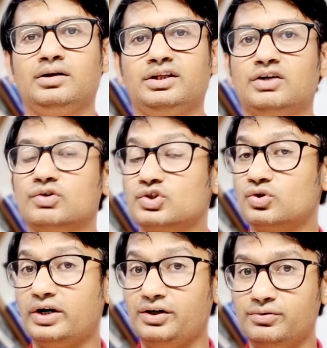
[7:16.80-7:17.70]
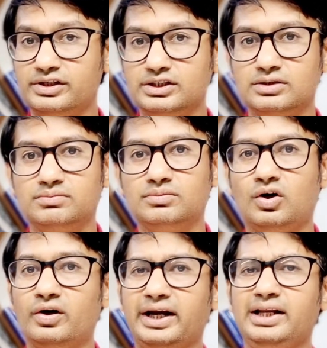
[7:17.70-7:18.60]
There was no aneurysm
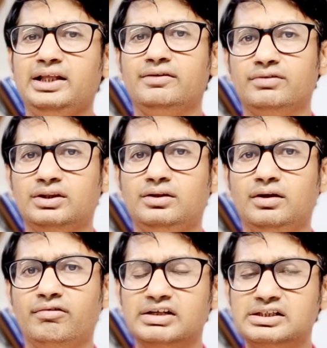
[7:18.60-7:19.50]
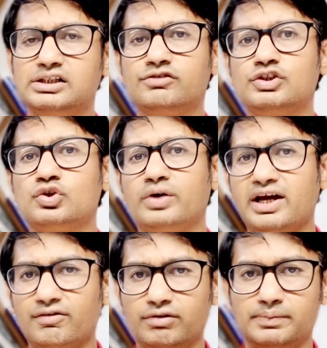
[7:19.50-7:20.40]
or any vessels which could
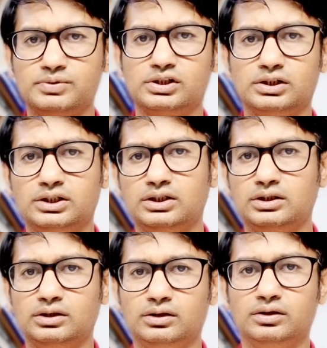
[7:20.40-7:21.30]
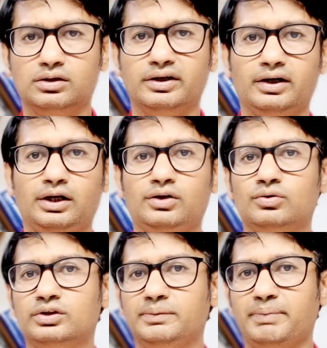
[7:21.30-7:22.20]
have ruptured
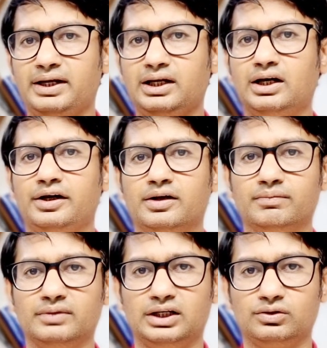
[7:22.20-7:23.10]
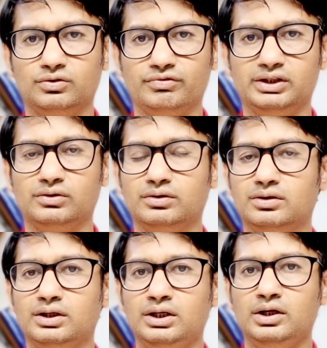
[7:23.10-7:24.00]
into the pericardium that we could
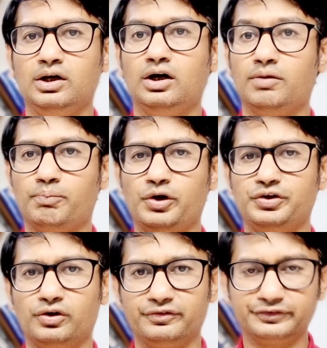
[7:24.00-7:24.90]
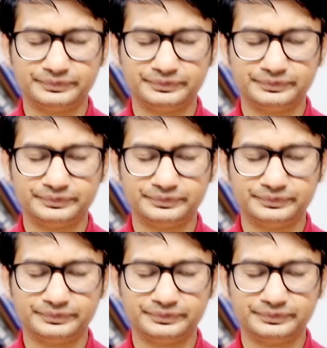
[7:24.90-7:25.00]
point out.